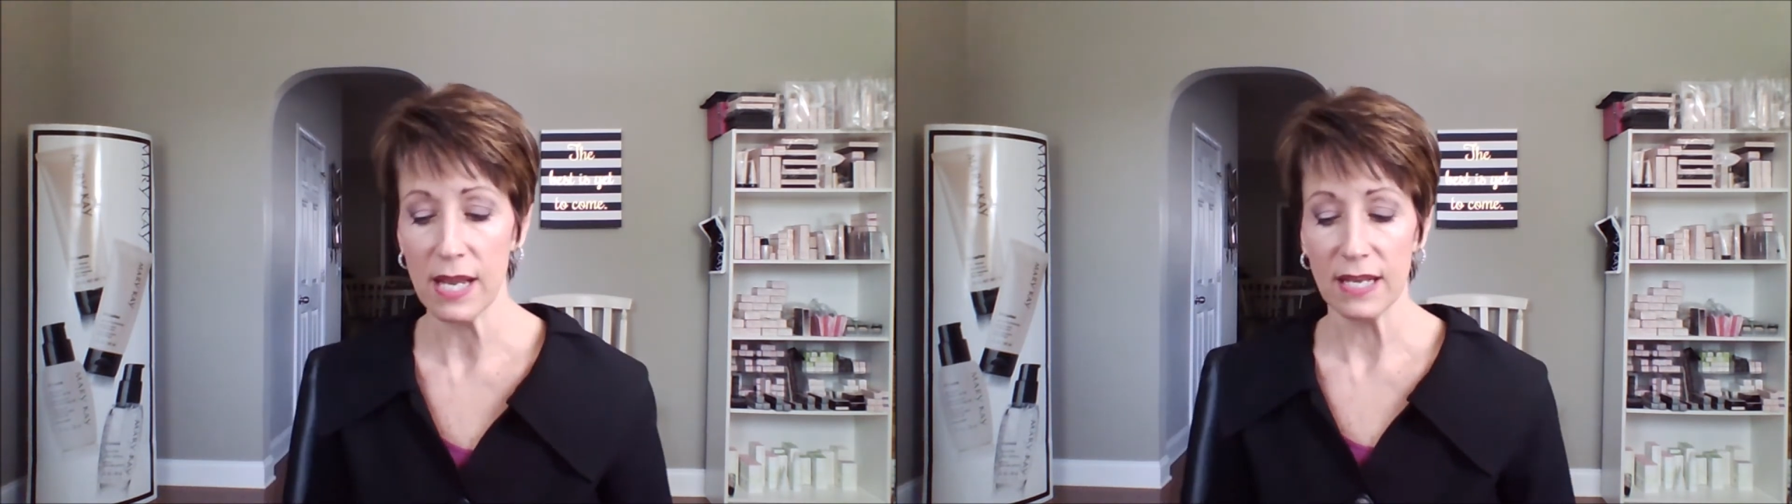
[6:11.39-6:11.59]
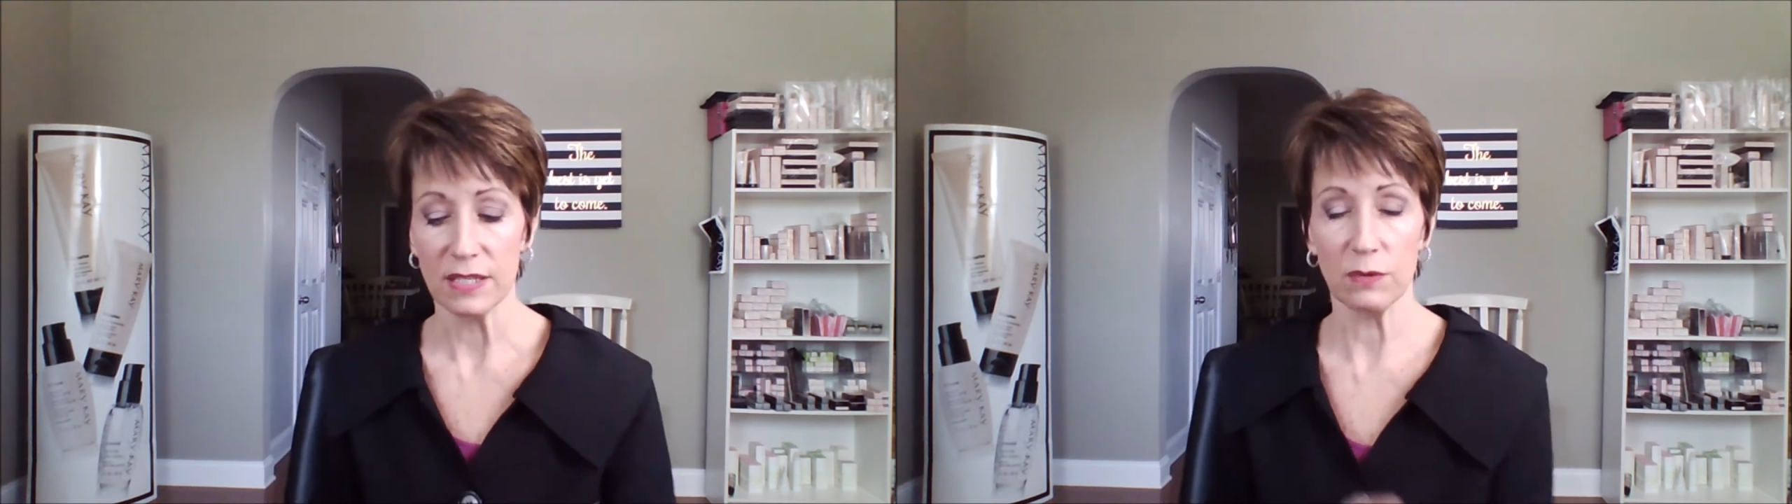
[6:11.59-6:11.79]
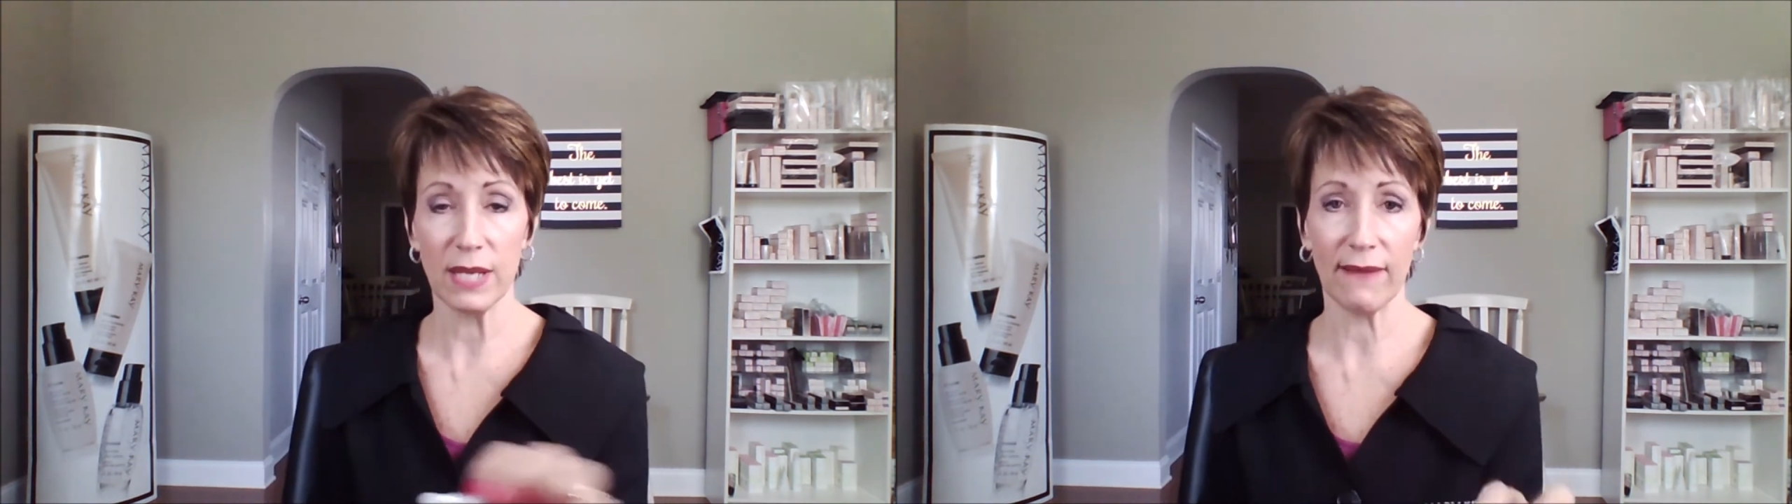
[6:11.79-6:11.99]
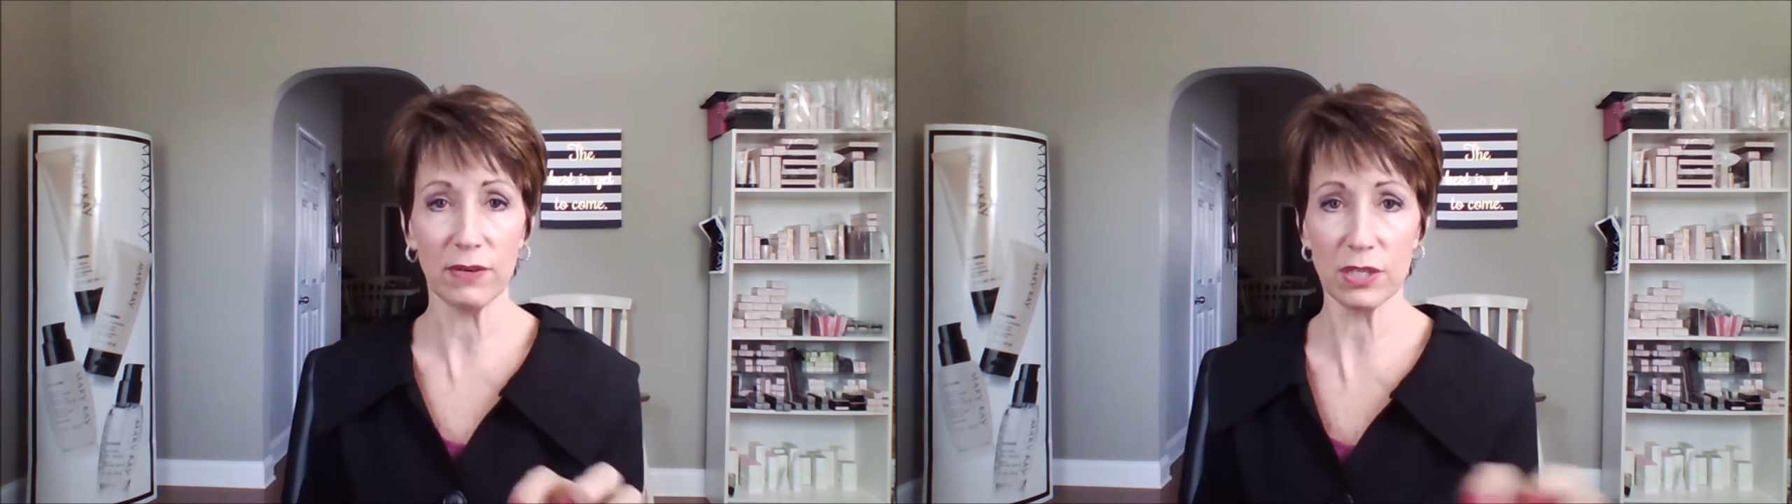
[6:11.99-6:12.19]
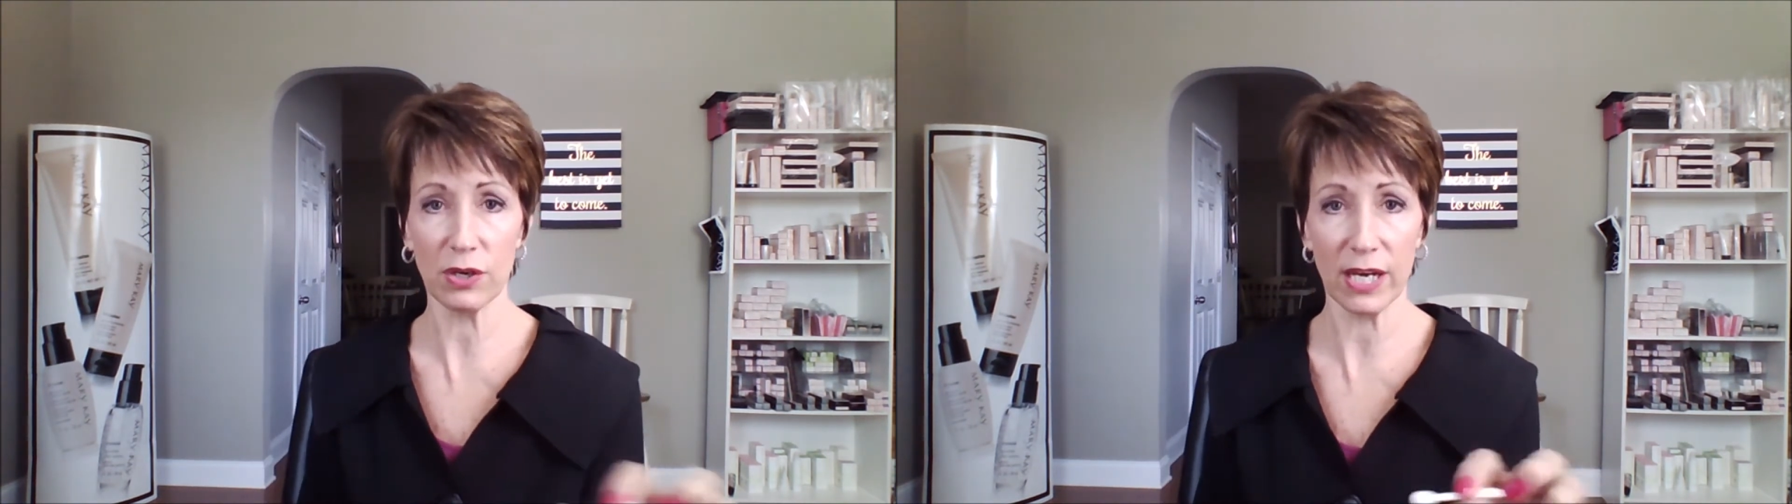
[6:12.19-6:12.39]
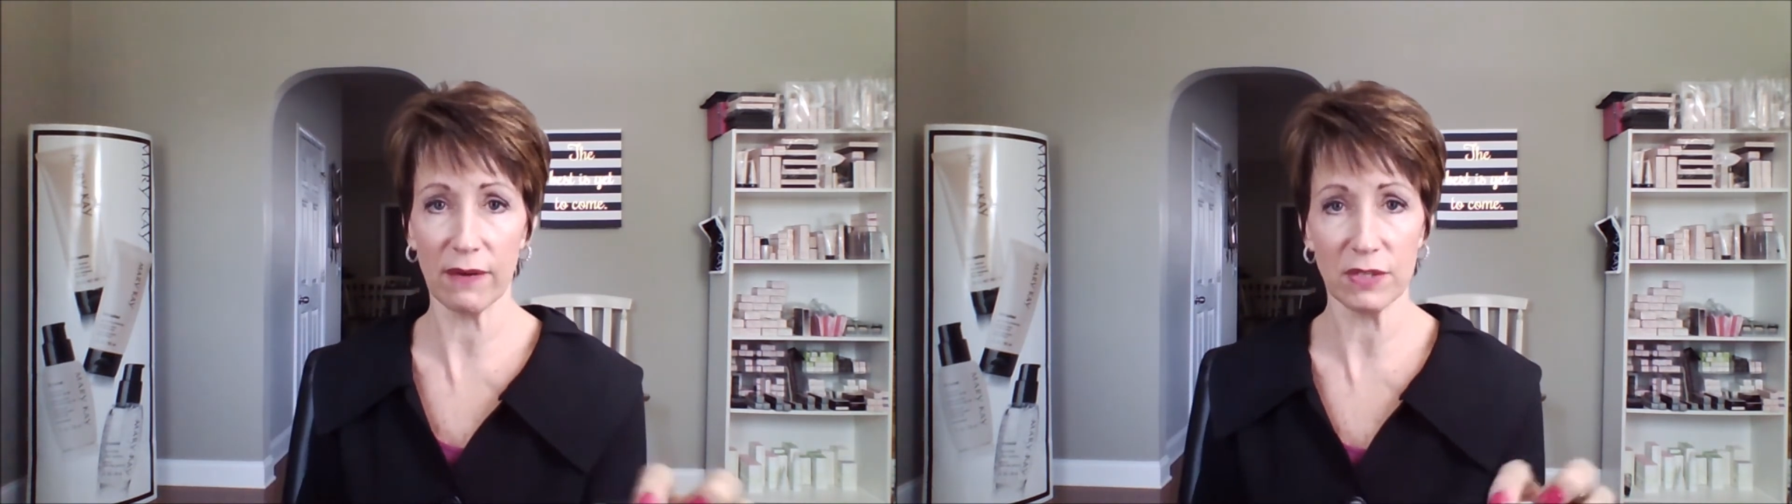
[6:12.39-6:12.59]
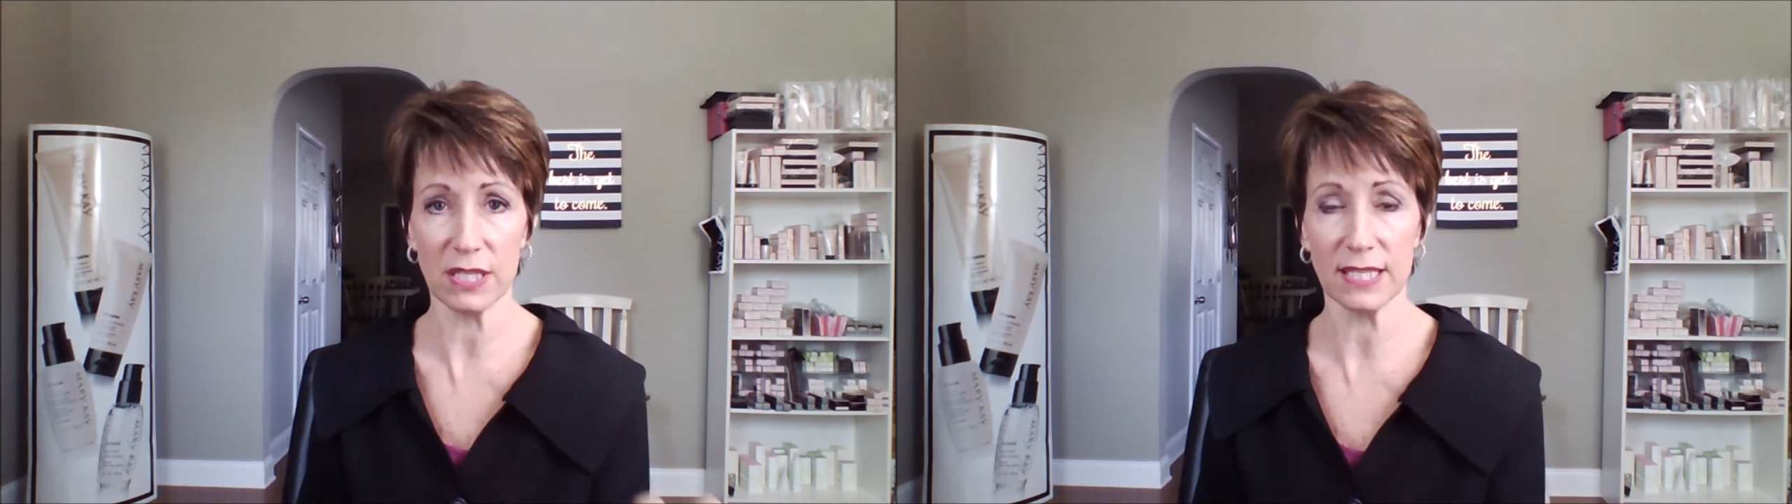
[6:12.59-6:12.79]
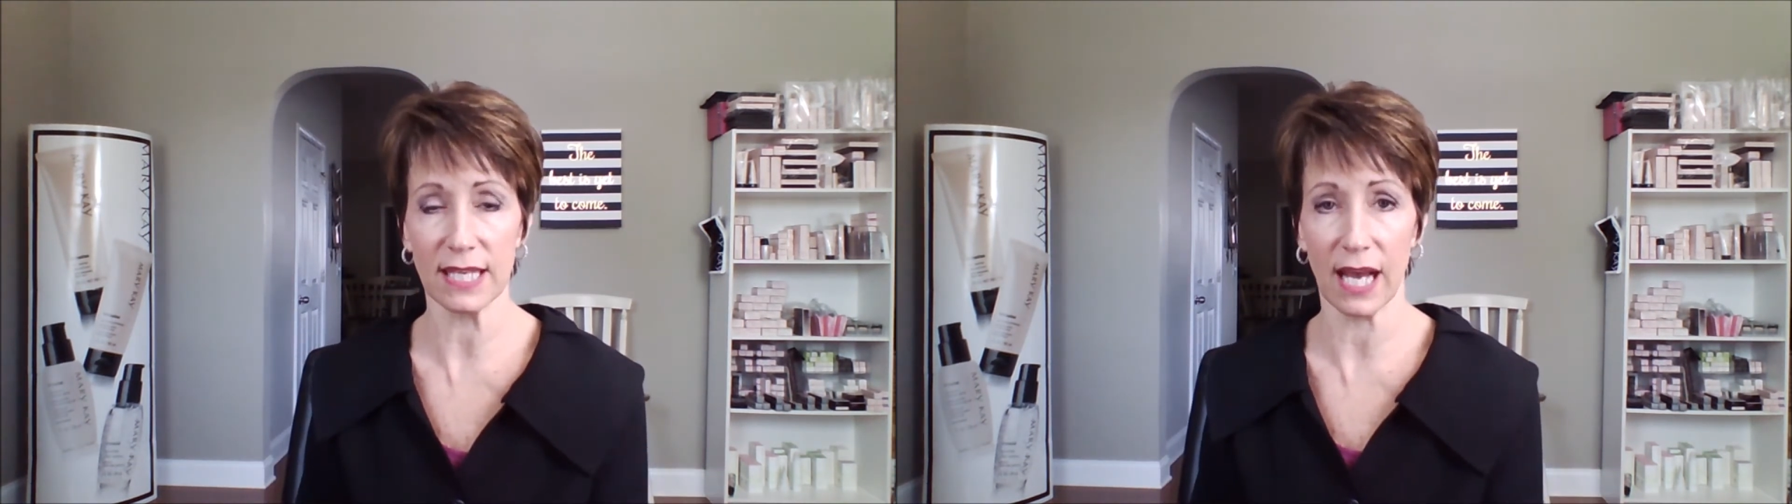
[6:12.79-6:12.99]
So to have her turn it over to the
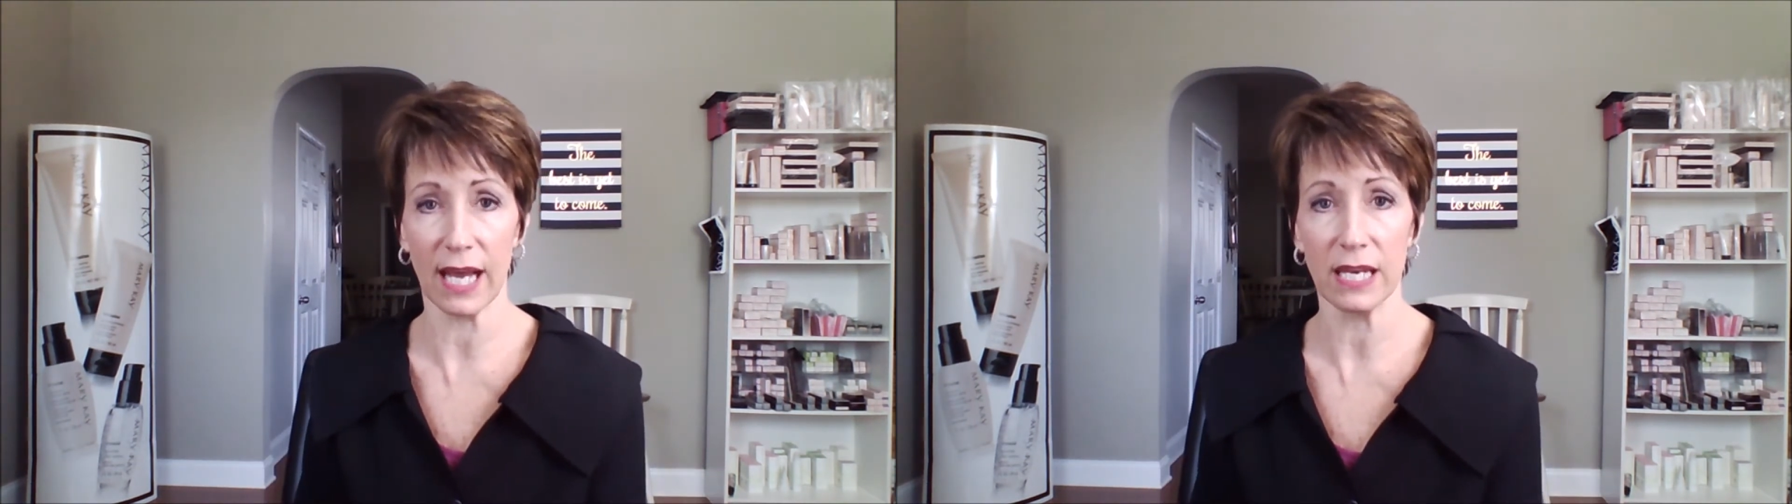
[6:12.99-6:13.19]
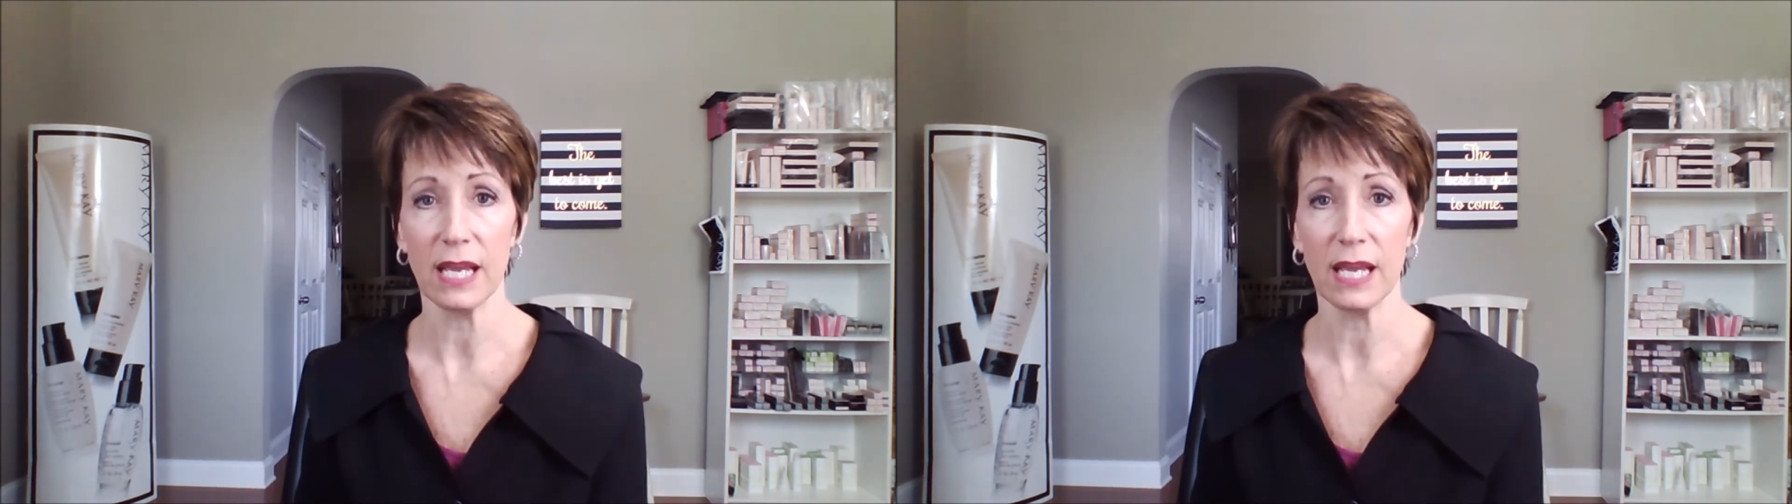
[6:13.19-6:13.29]
side,